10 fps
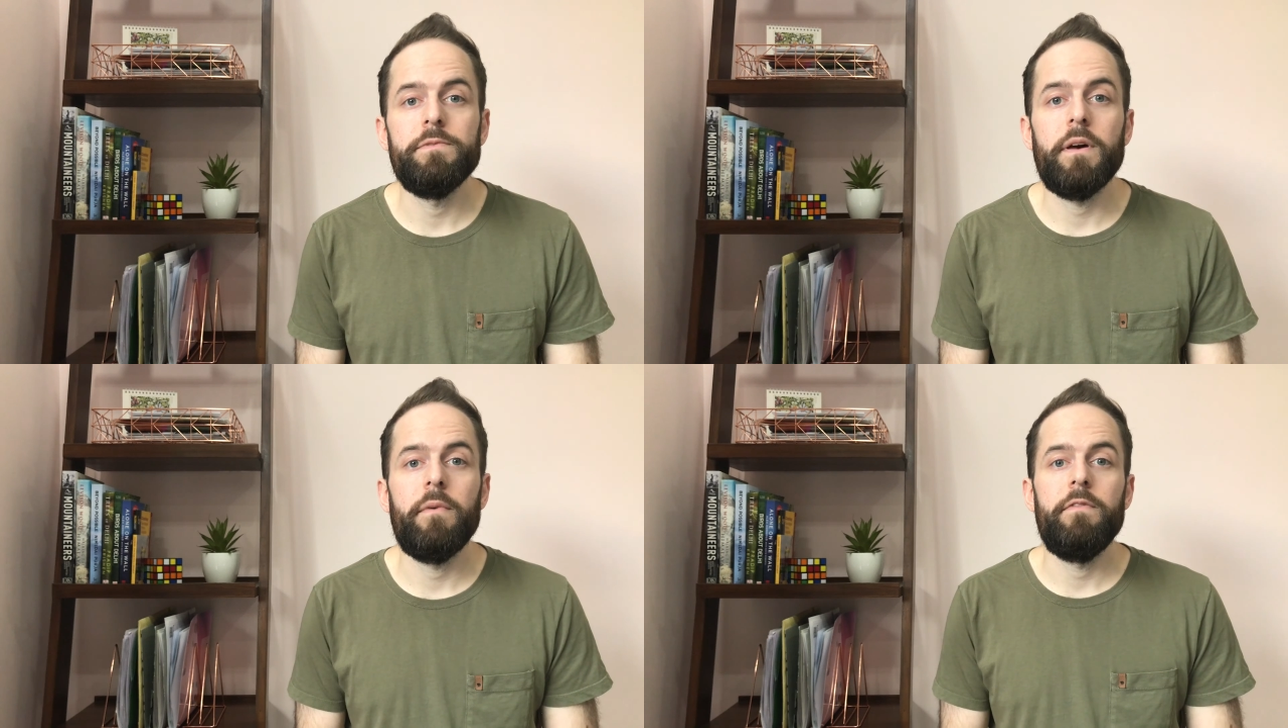
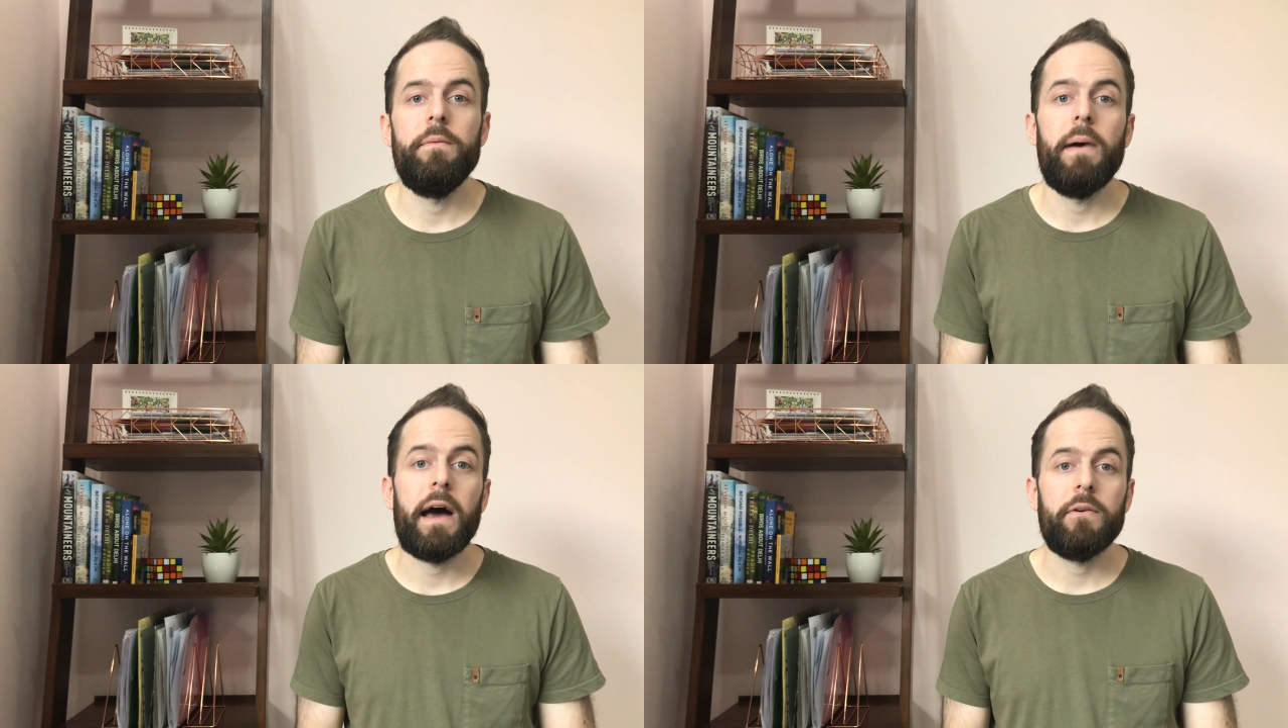some of the
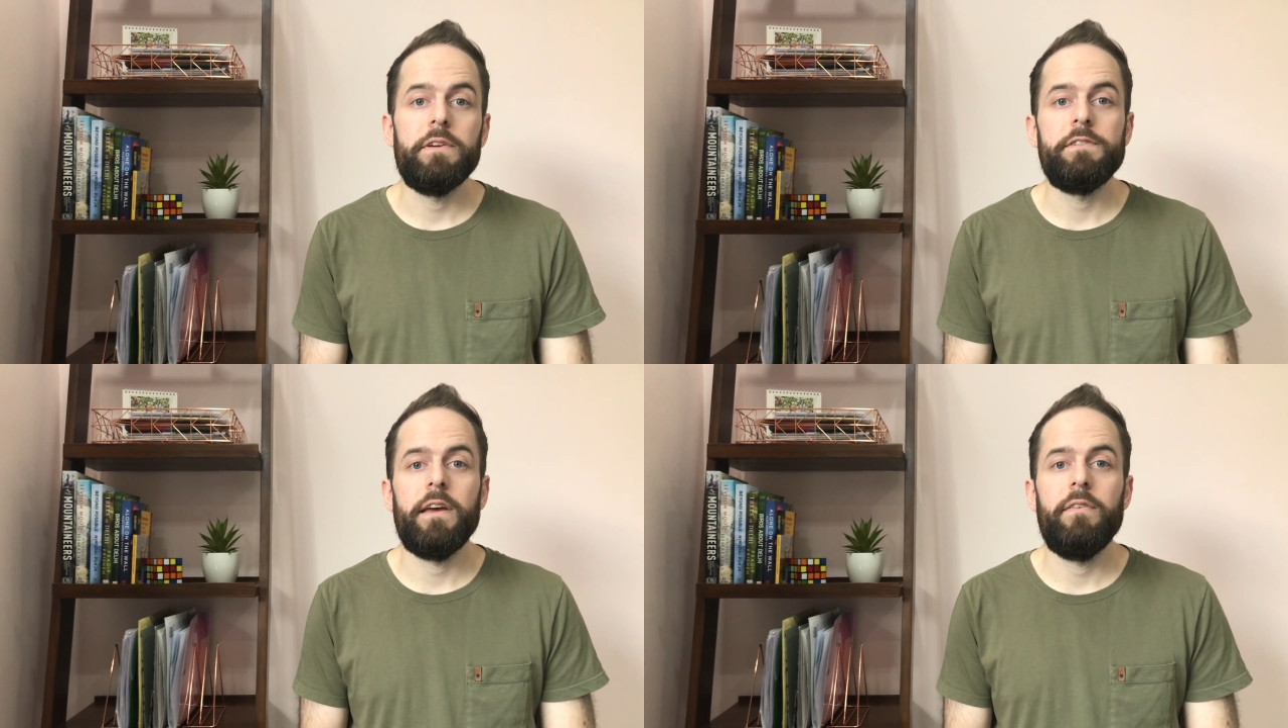
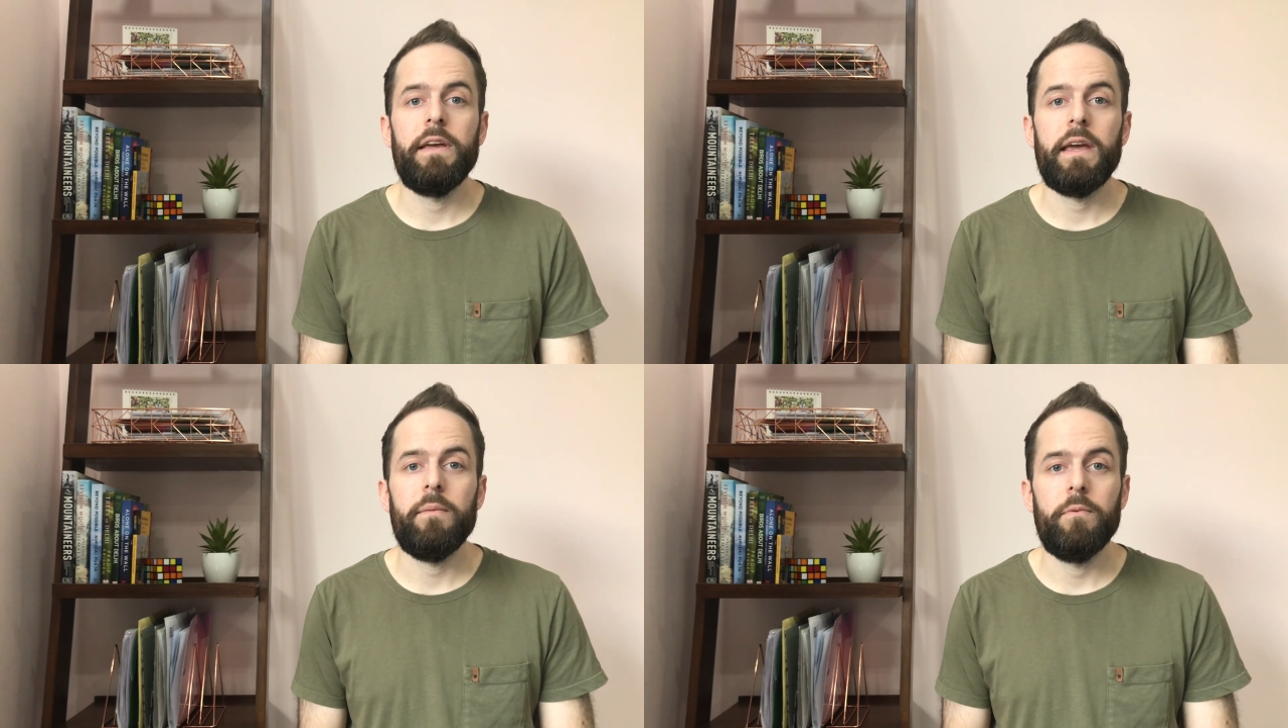battery-saving
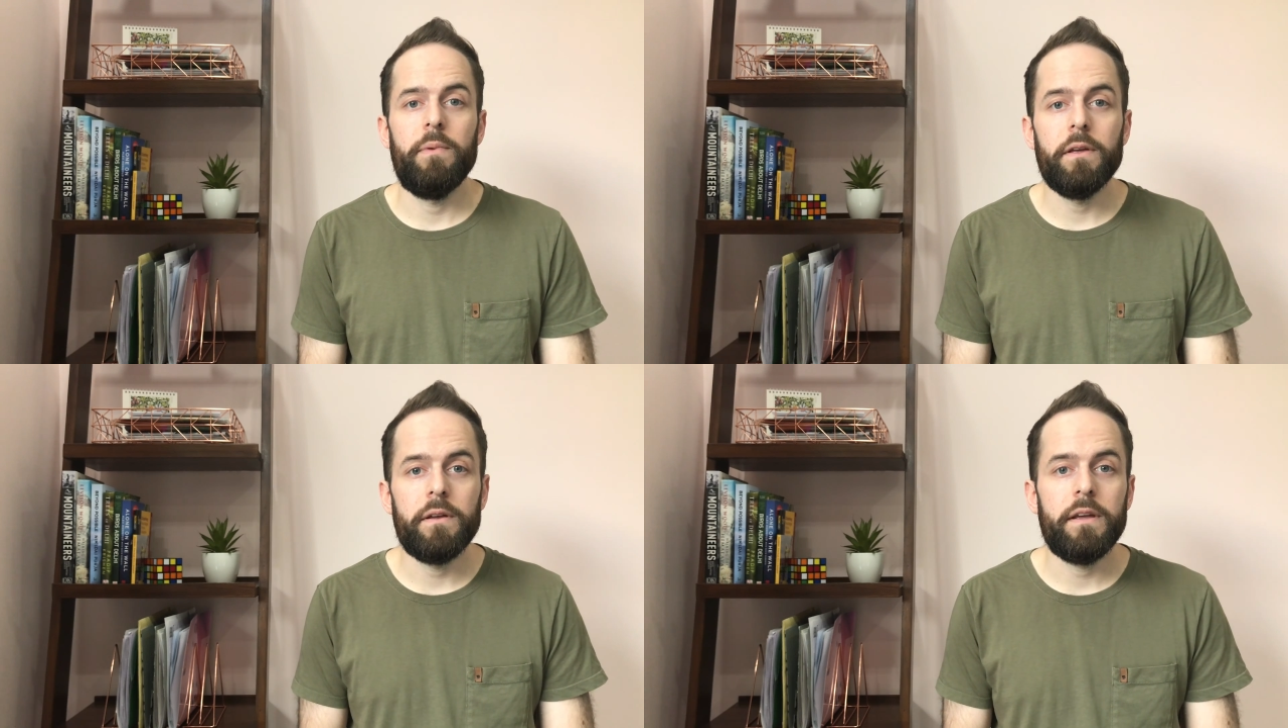
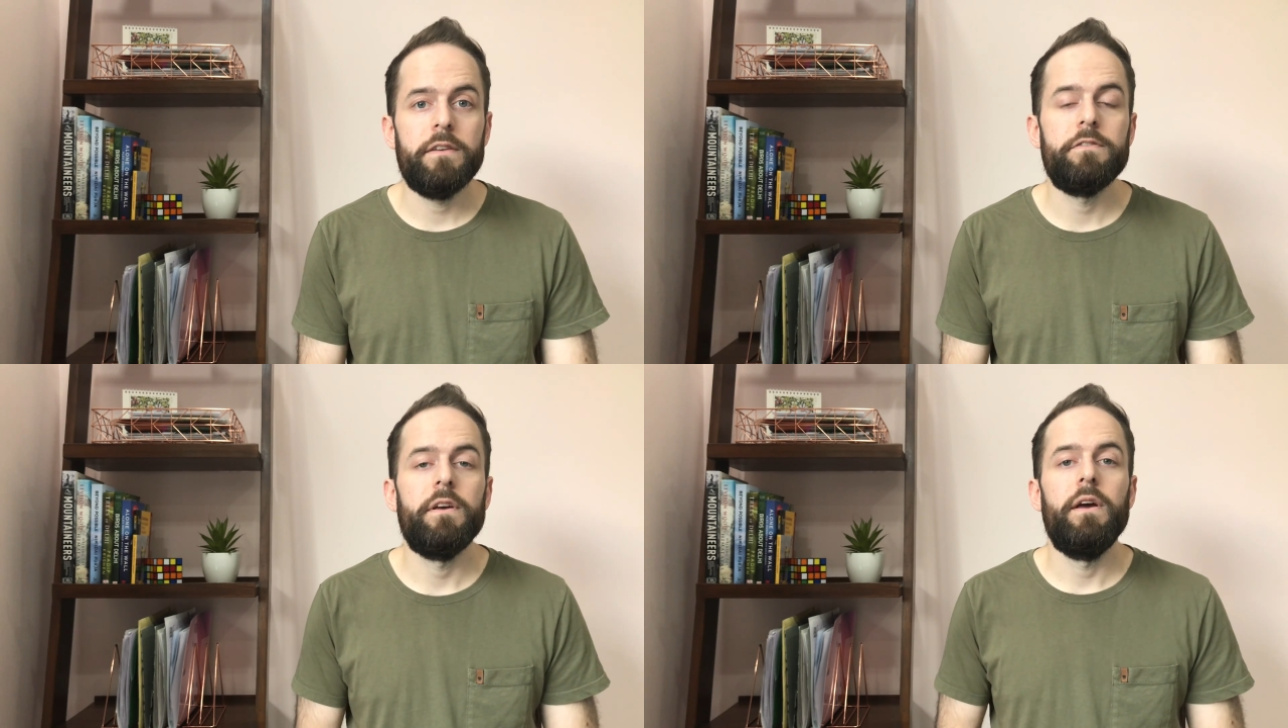
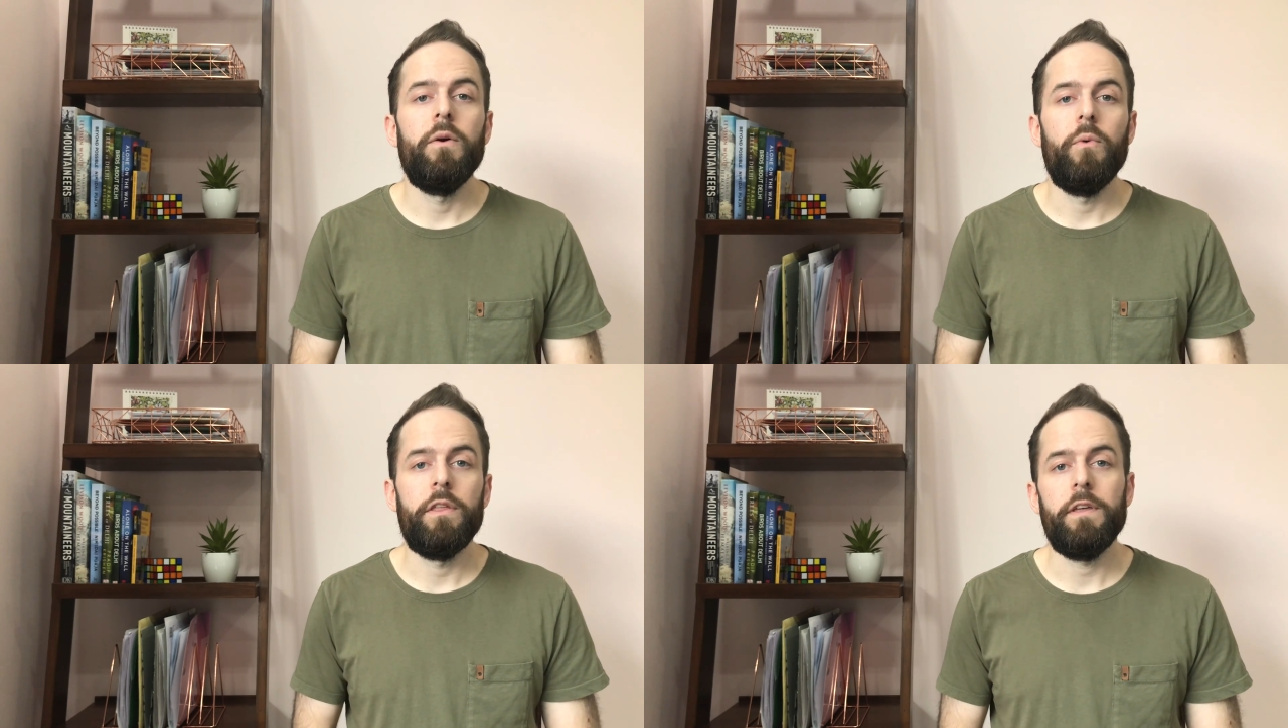capabilities
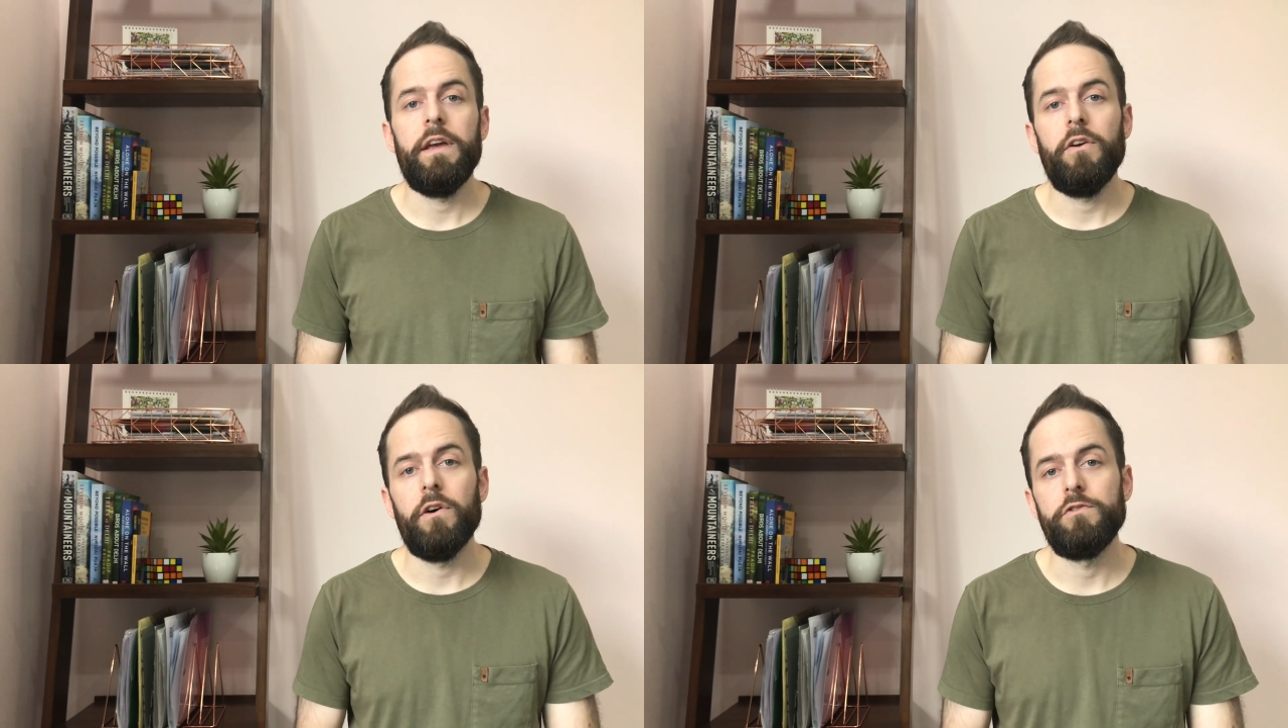
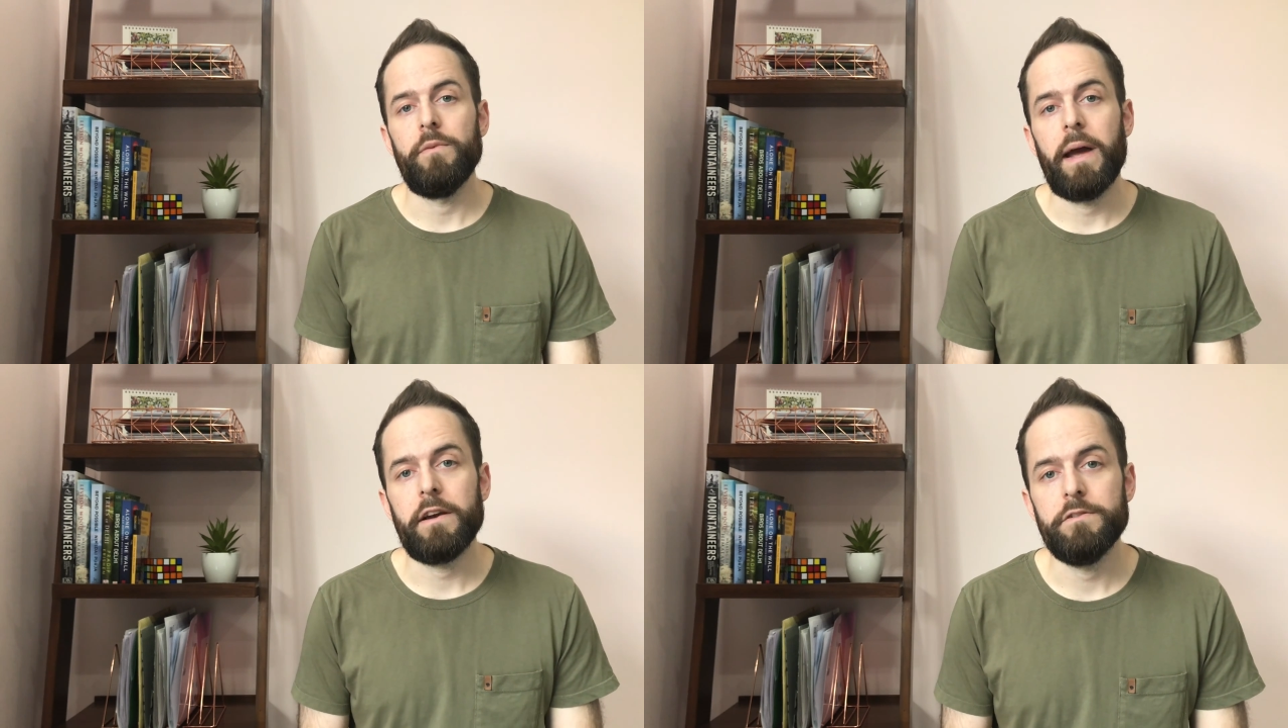within
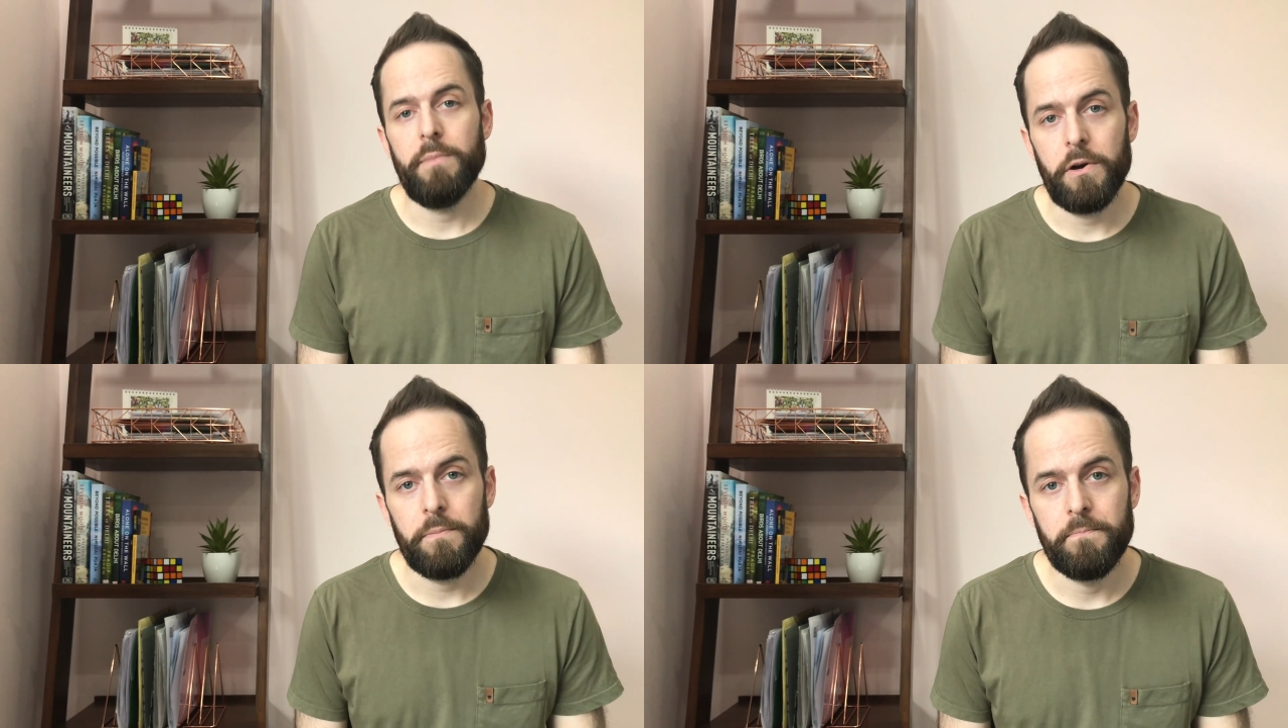UltraMax
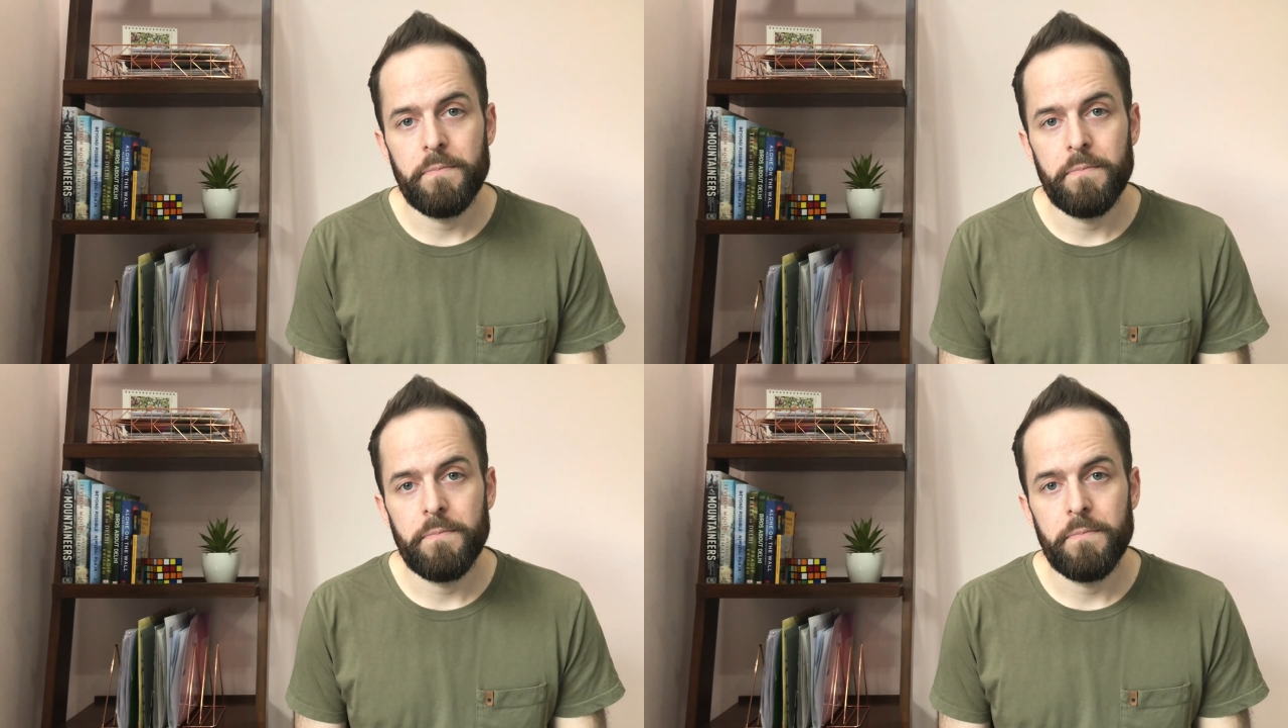mode.